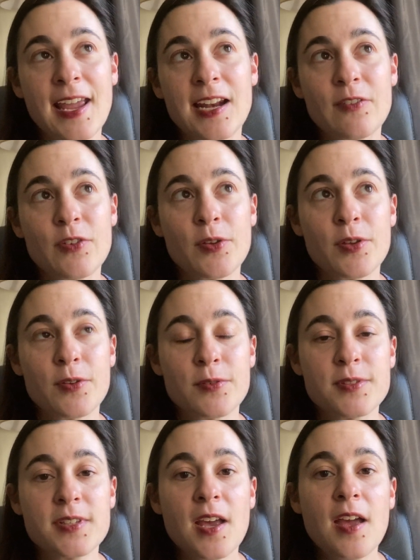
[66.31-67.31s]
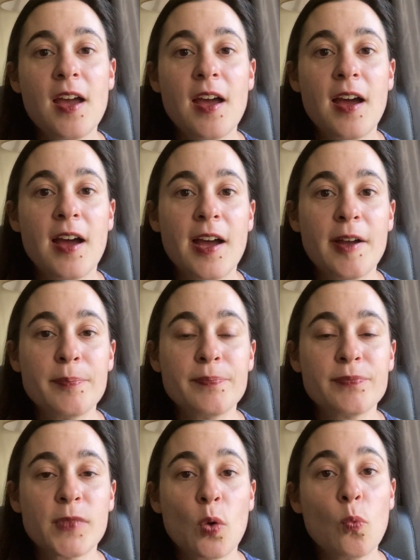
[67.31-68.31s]
And if you use
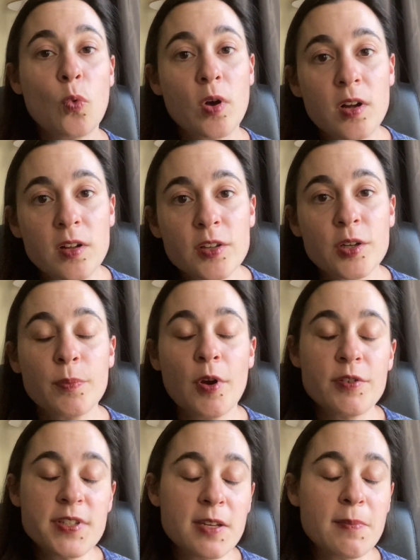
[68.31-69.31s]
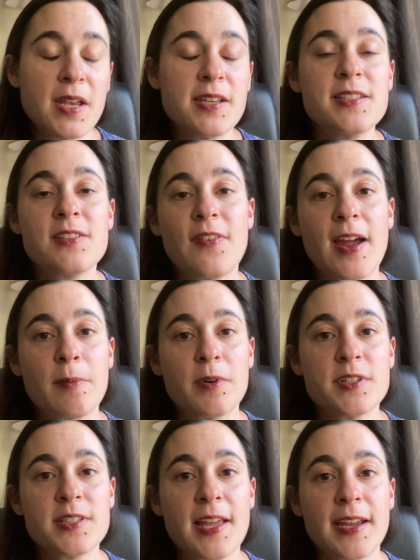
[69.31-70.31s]
wool or protein-based
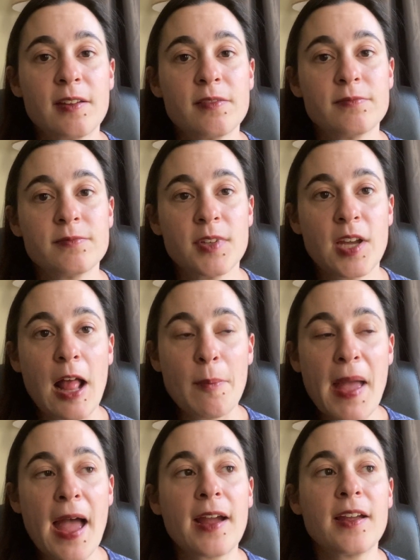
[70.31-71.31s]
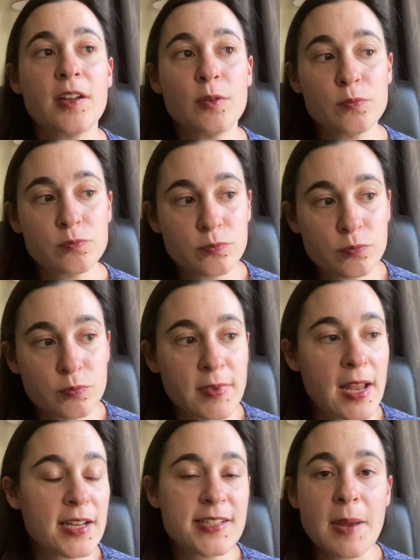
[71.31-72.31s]
fibers like alpaca,
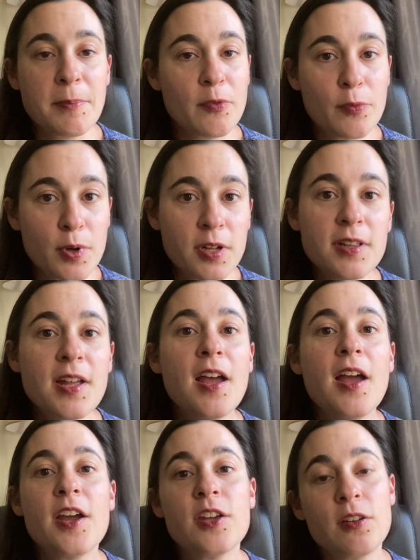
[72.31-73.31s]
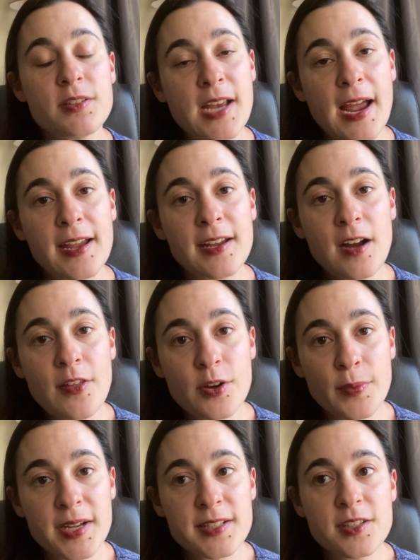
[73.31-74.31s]
any type of wool, you'll dye in other
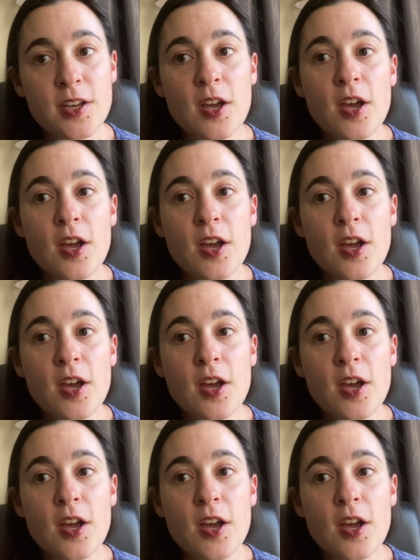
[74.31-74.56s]
ways.